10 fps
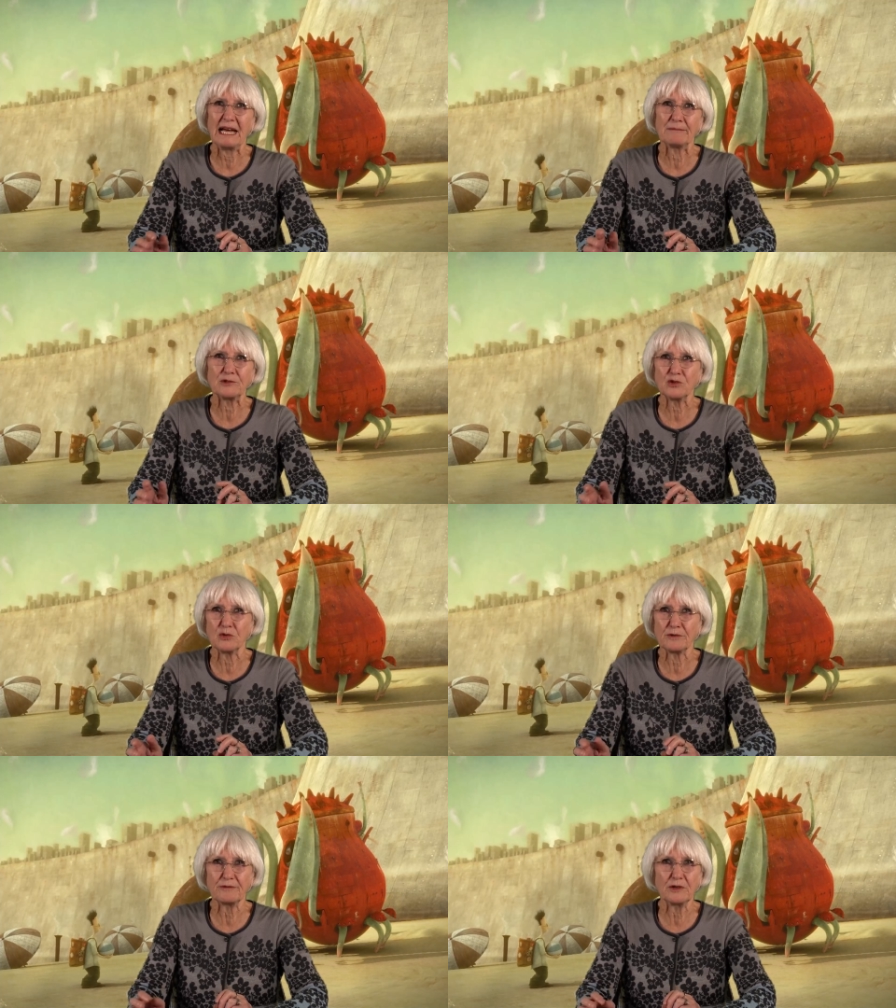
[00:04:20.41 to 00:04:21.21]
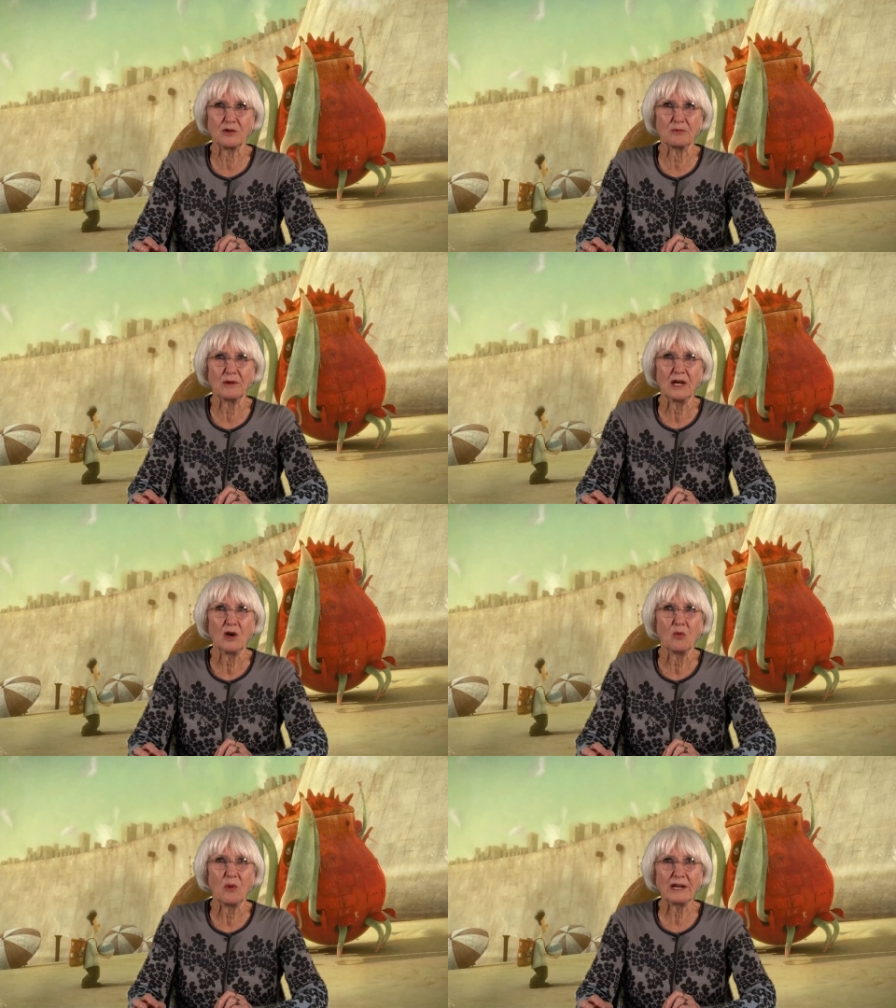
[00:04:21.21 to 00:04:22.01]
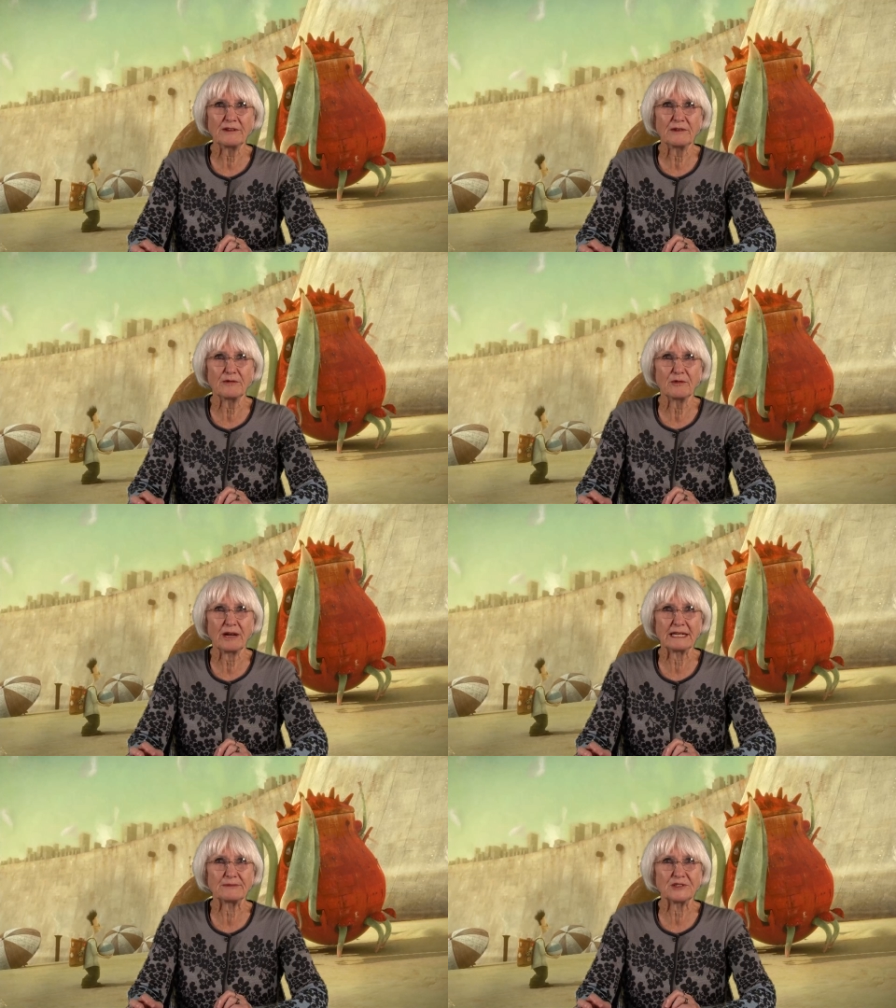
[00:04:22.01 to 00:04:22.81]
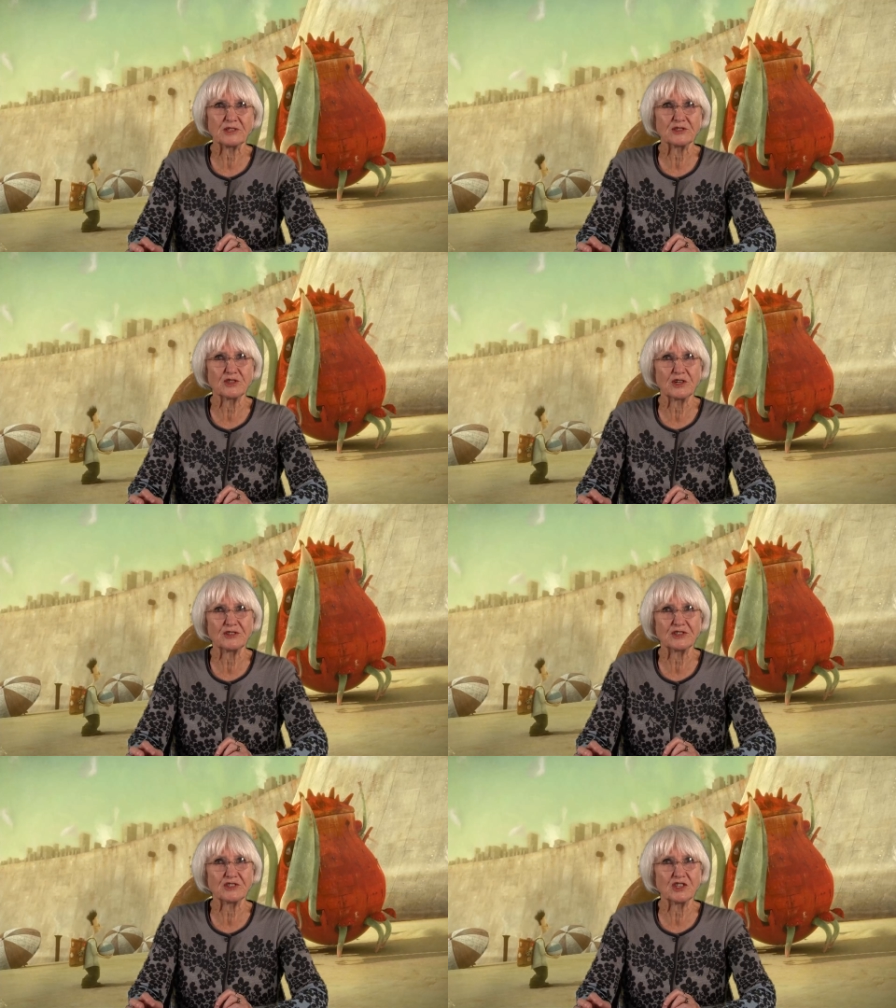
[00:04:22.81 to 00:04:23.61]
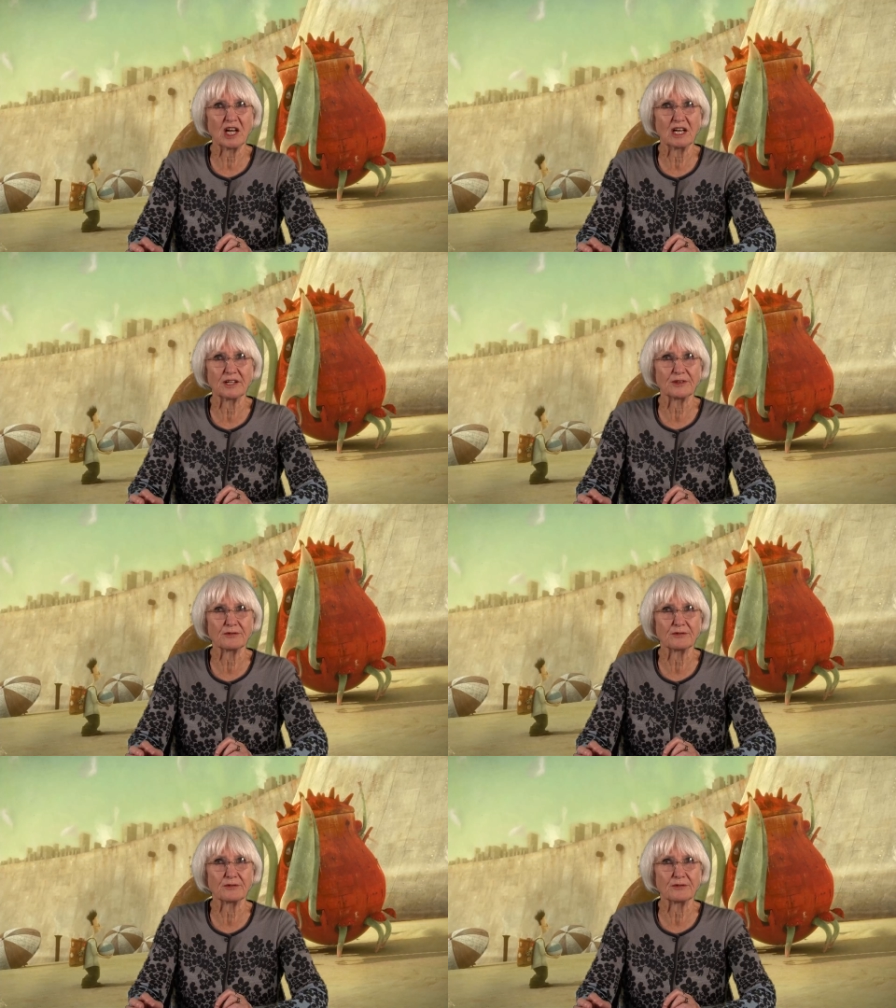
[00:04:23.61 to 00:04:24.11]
short film, one of the frames shows a child